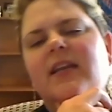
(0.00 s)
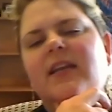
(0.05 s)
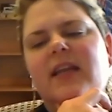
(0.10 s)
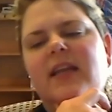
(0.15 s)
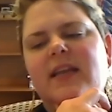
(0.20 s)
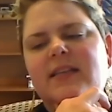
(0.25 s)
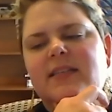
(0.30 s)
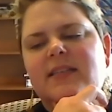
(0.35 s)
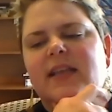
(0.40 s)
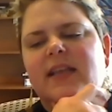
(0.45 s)

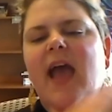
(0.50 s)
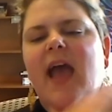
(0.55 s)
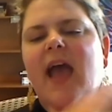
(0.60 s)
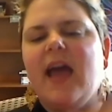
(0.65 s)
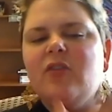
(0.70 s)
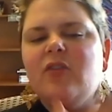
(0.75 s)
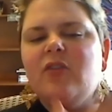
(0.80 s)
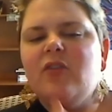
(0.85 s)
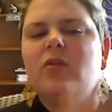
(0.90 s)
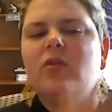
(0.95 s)
is a
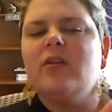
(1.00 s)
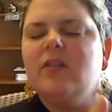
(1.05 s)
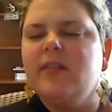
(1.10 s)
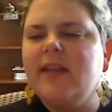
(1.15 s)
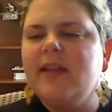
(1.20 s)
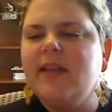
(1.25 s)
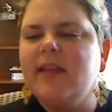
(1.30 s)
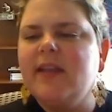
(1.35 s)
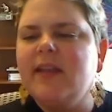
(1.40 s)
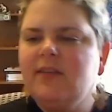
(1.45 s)
categorical
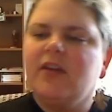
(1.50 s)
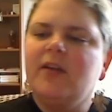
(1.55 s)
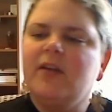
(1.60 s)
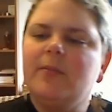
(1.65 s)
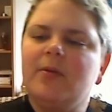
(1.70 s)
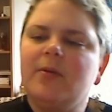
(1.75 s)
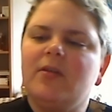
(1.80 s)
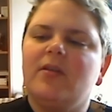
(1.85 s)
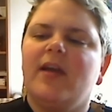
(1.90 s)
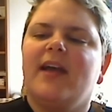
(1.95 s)
latent
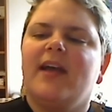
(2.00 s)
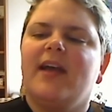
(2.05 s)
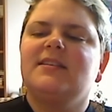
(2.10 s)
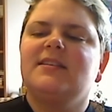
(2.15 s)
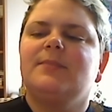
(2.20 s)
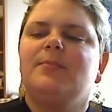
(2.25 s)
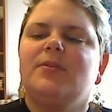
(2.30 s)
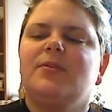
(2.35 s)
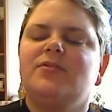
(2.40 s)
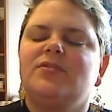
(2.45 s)
variable as
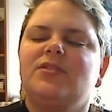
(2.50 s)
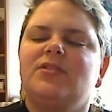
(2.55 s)
opposed